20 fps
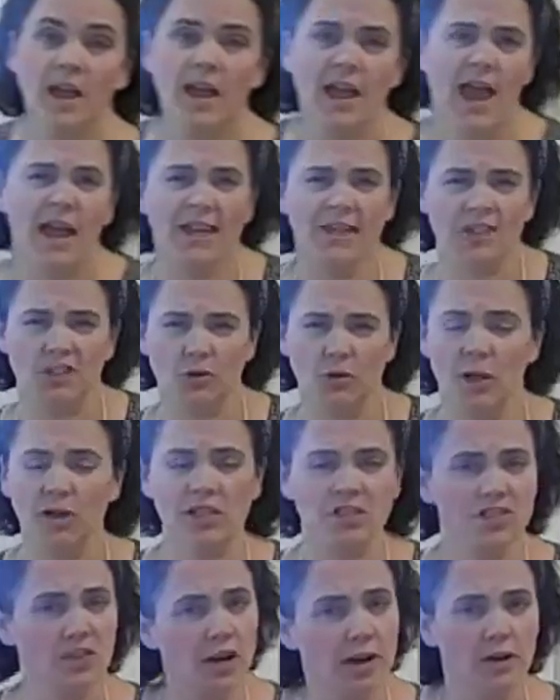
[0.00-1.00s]
And as you want to
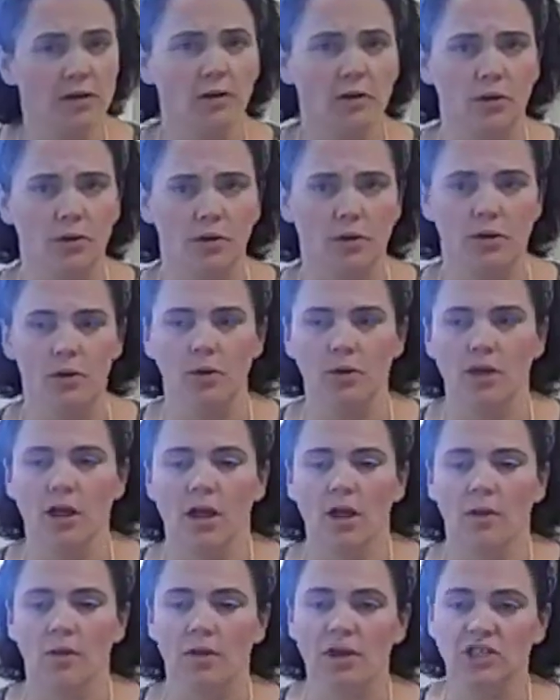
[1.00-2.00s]
start your own group,
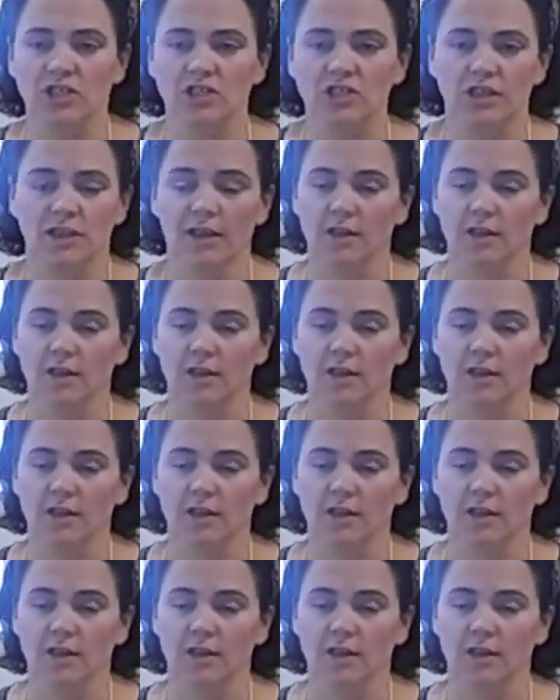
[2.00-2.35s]
which